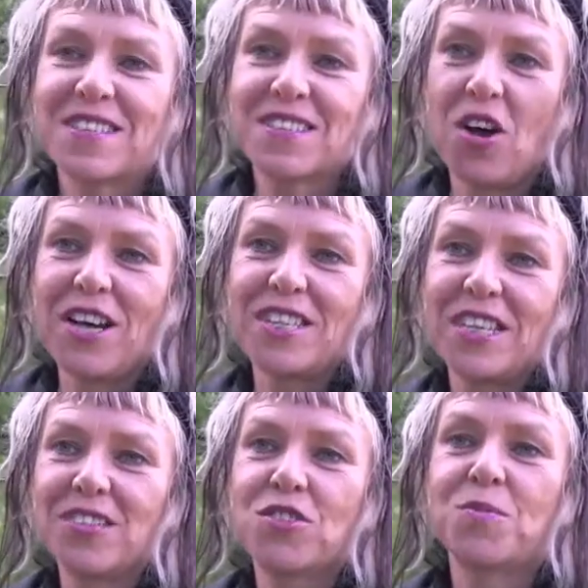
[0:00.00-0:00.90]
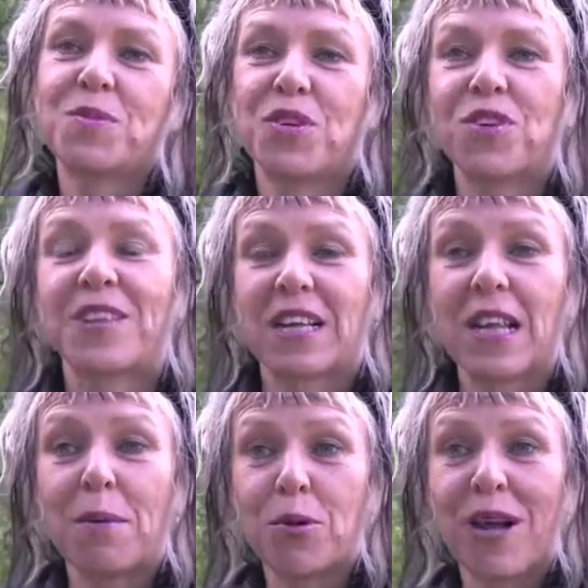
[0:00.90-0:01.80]
exciting to observe the
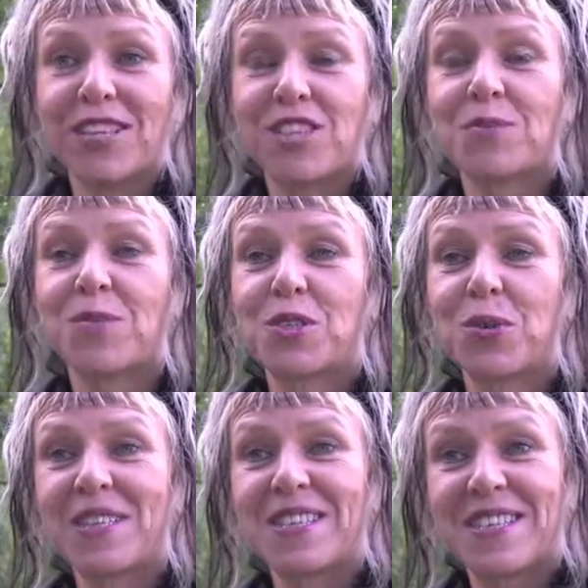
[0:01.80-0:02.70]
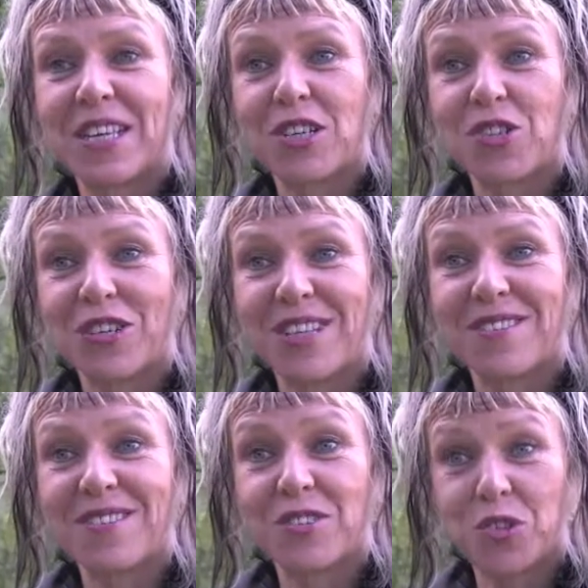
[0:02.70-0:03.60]
collaboration between the
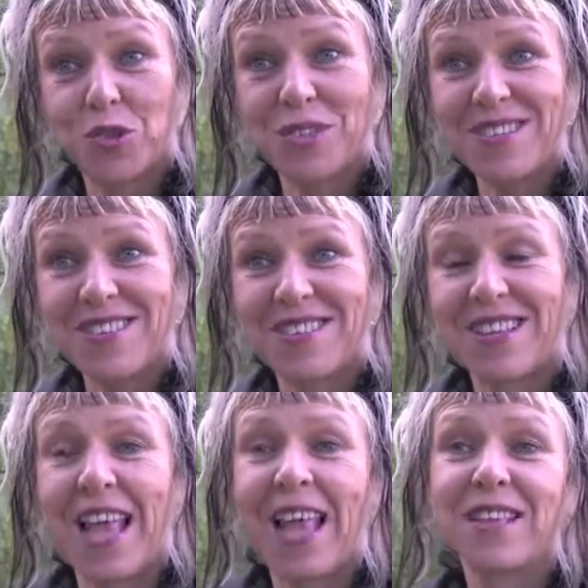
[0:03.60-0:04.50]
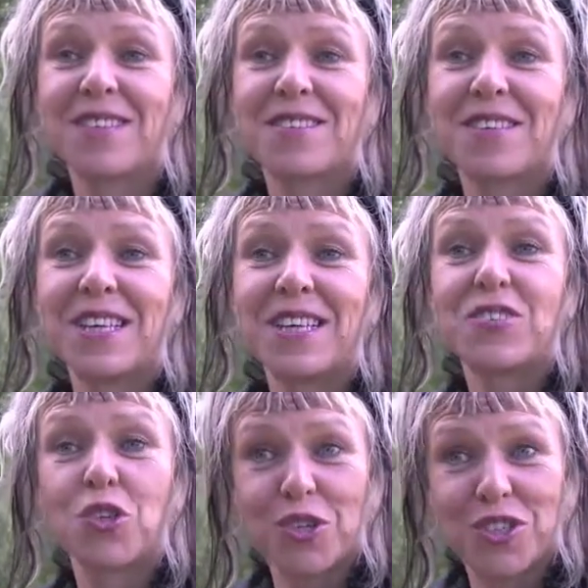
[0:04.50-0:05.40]
secondary students and
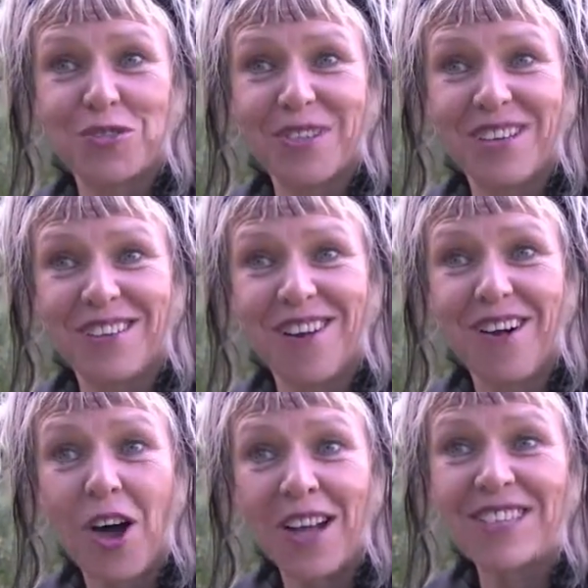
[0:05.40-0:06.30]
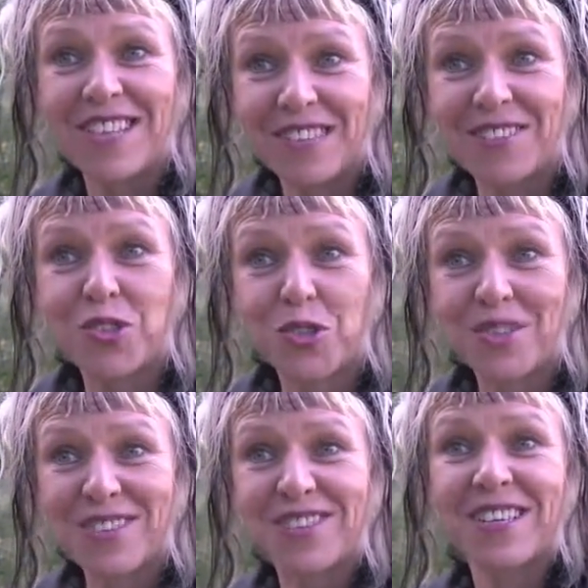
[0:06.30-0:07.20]
the tertiary IT
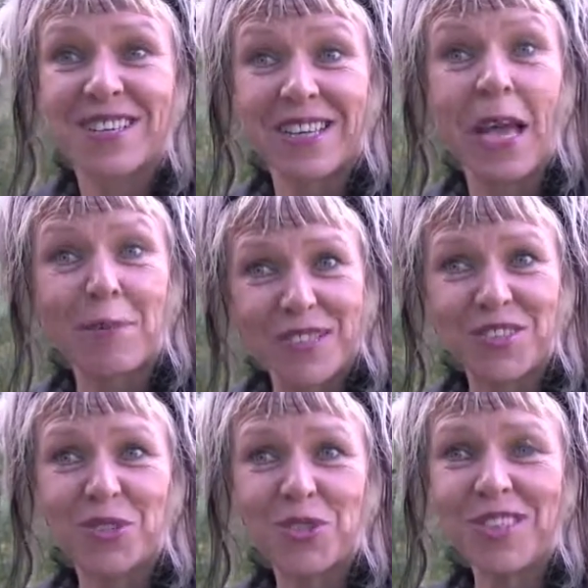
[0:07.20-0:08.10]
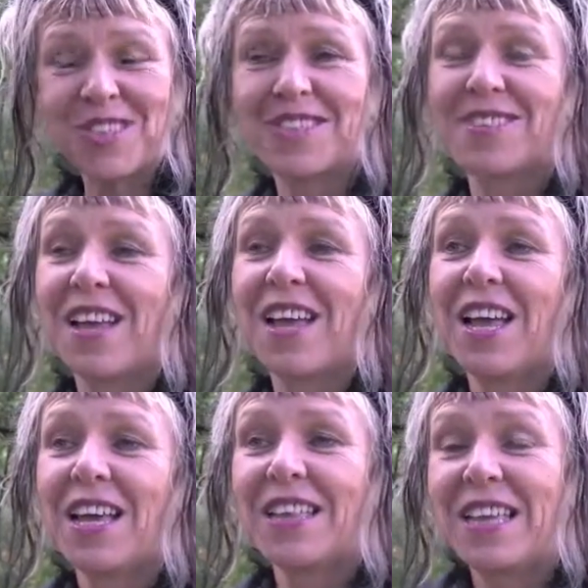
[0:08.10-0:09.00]
students, the gaming students.
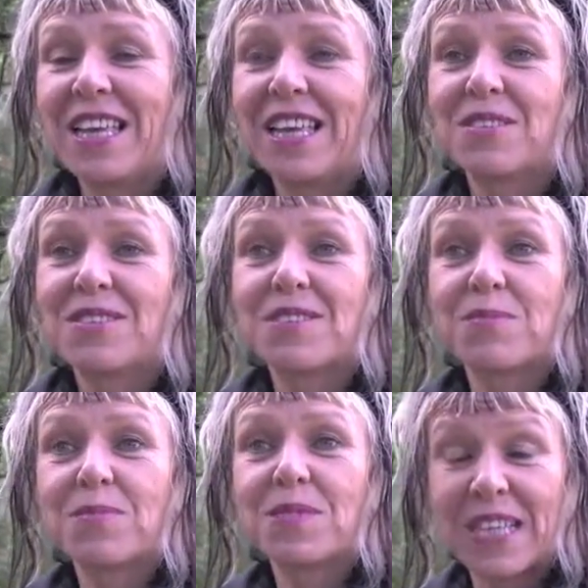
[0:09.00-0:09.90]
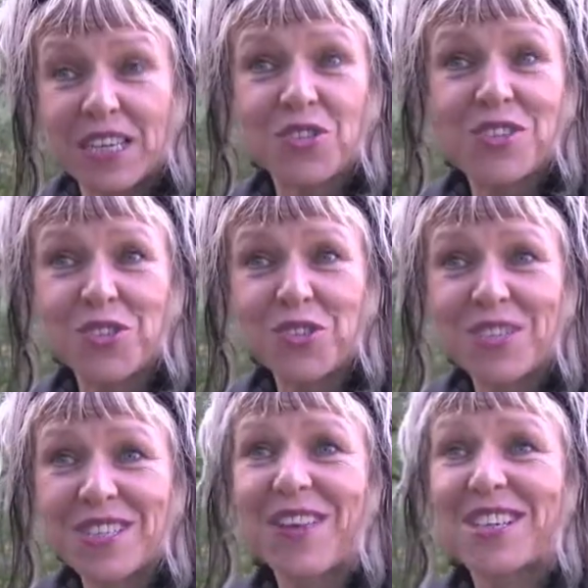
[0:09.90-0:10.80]
The secondary
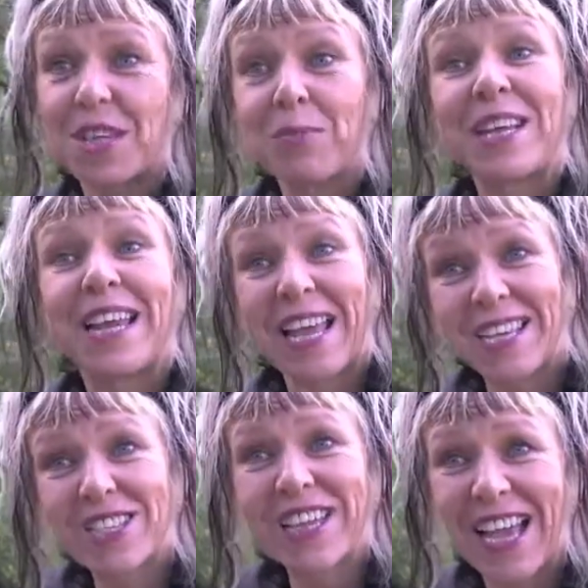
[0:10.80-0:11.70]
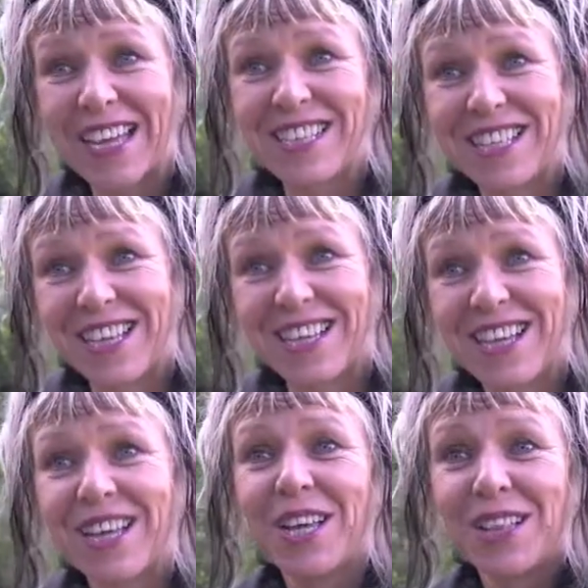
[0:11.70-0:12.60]
students have actually been educating
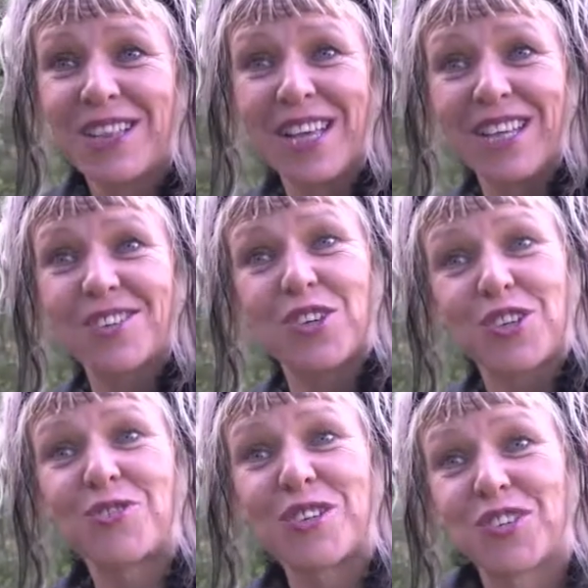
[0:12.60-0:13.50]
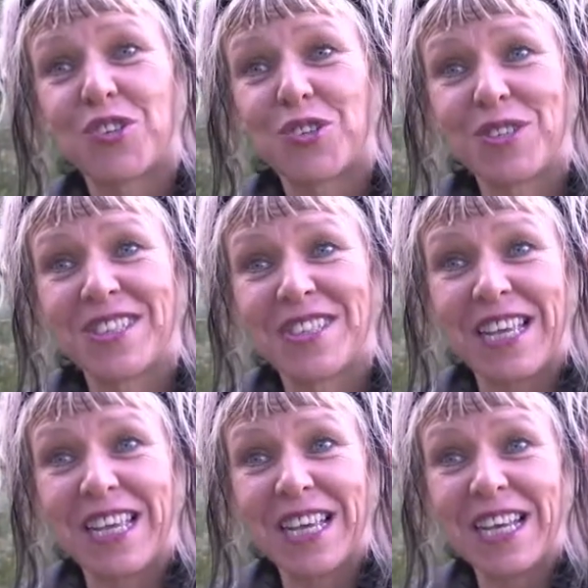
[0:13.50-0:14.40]
the tertiary
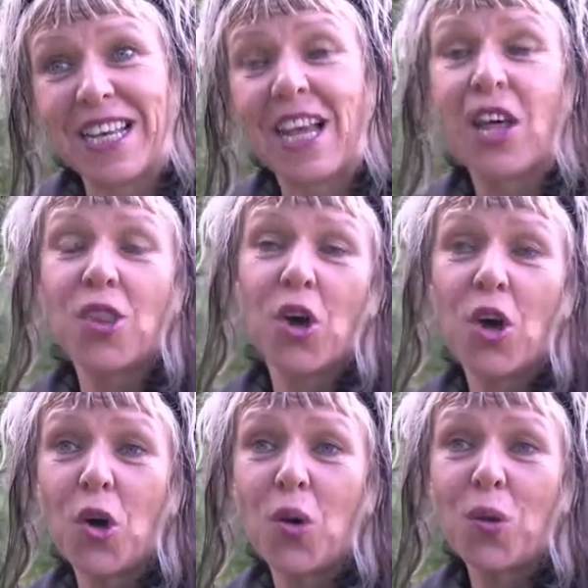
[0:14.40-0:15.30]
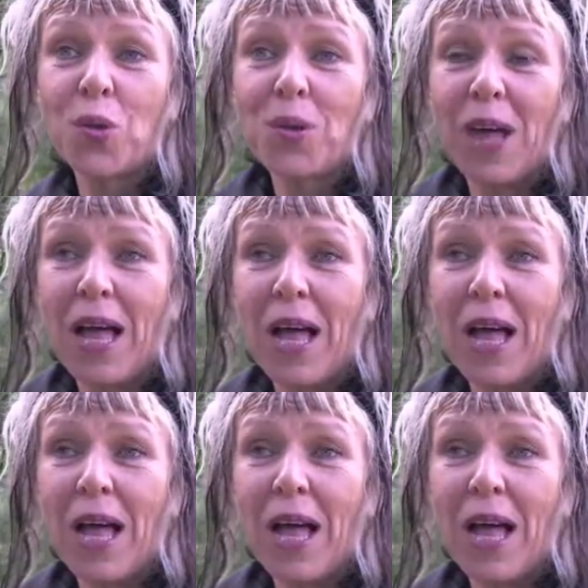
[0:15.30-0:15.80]
students in the whole